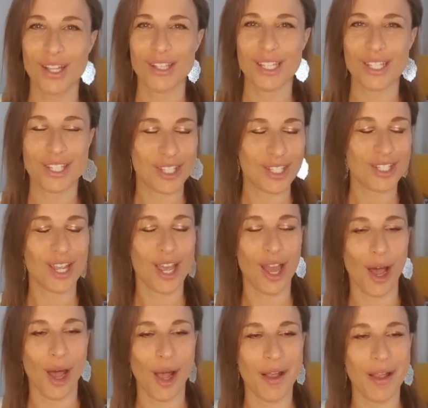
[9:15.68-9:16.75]
this
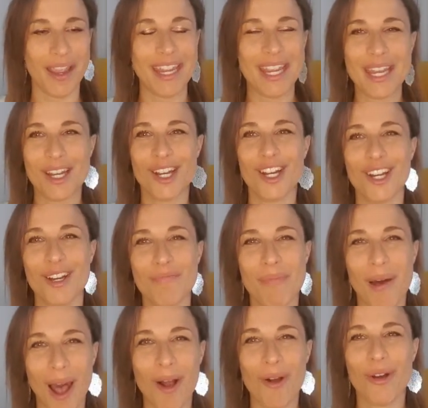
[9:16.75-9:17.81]
uh, inner
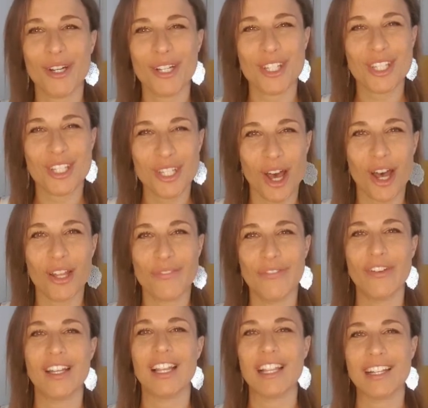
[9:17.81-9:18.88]
power, this God
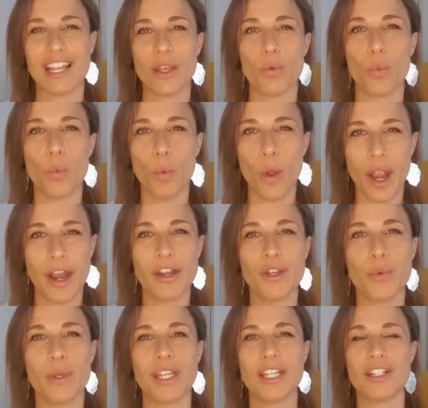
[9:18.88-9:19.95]
feeling like, where
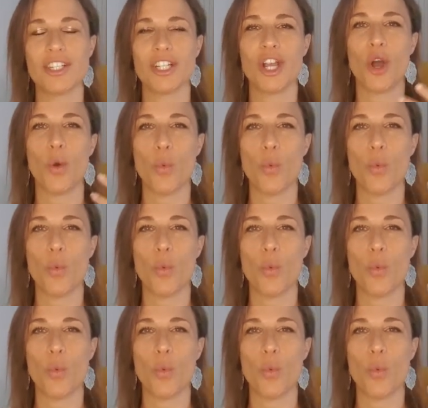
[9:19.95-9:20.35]
do we need to go?